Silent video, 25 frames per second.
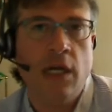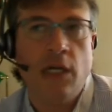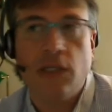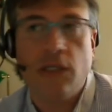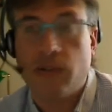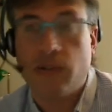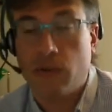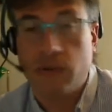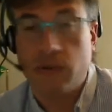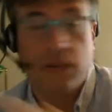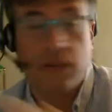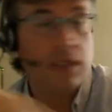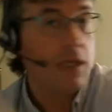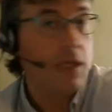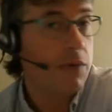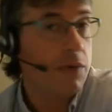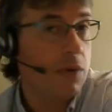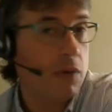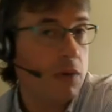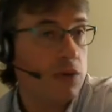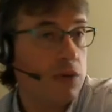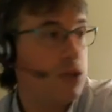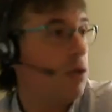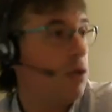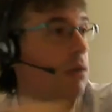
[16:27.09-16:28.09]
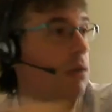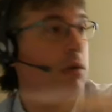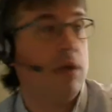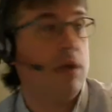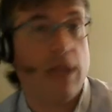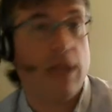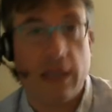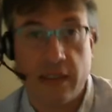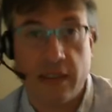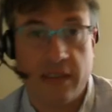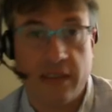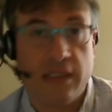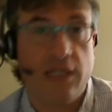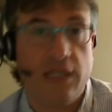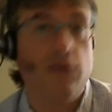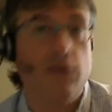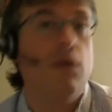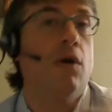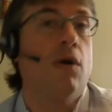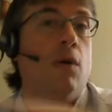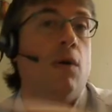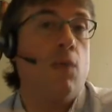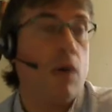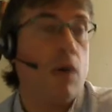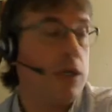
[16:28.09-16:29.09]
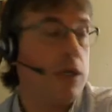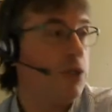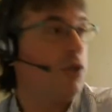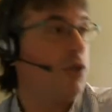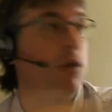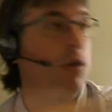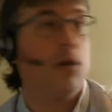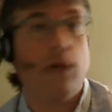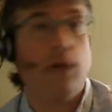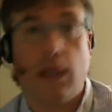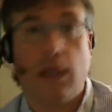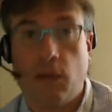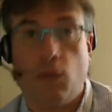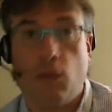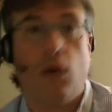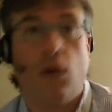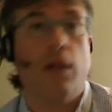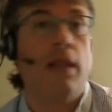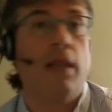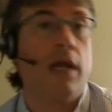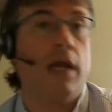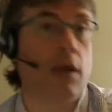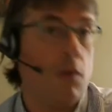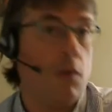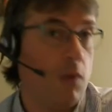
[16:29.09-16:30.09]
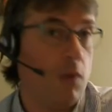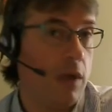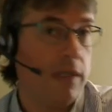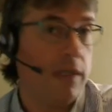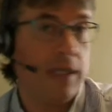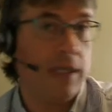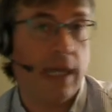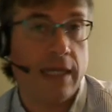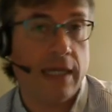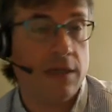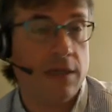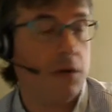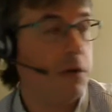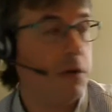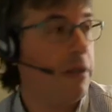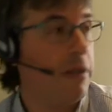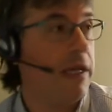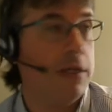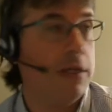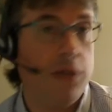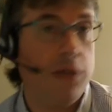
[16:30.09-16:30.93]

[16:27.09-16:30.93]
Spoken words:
So 0 should look like a 0, a 1 should look like a 1, and that kind of thing.